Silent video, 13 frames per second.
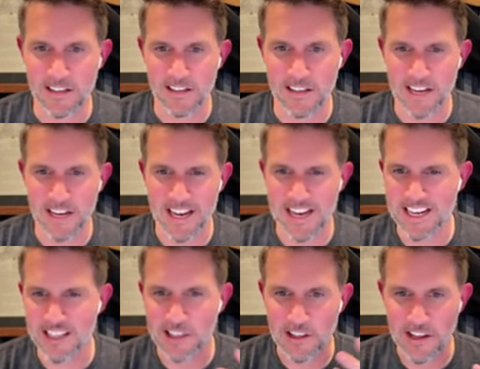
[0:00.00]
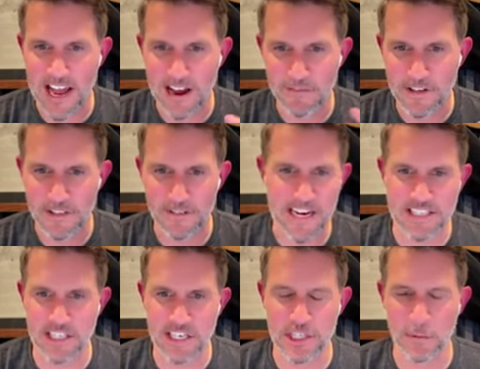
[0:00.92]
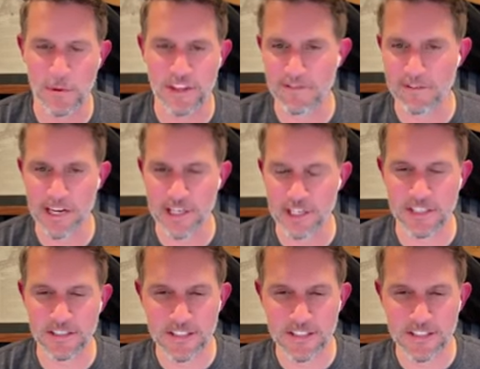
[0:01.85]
Uh, I didn't have this fascination with aviation.